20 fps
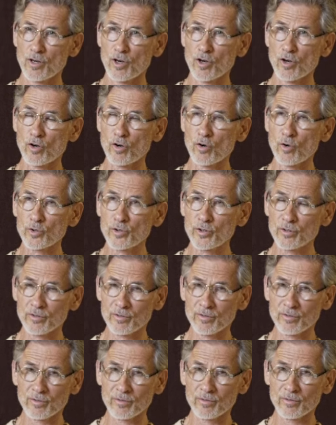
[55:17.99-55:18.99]

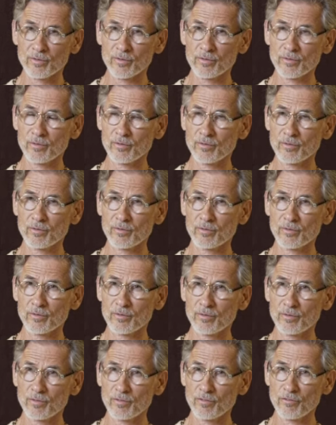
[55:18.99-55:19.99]
rotten
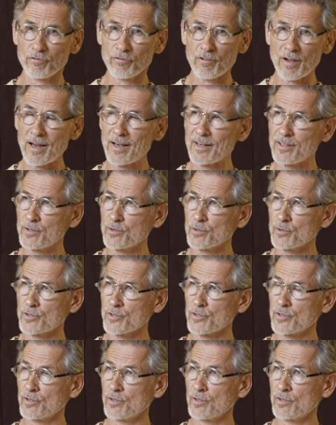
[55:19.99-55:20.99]

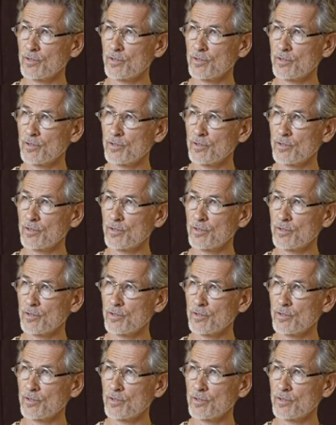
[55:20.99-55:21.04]
values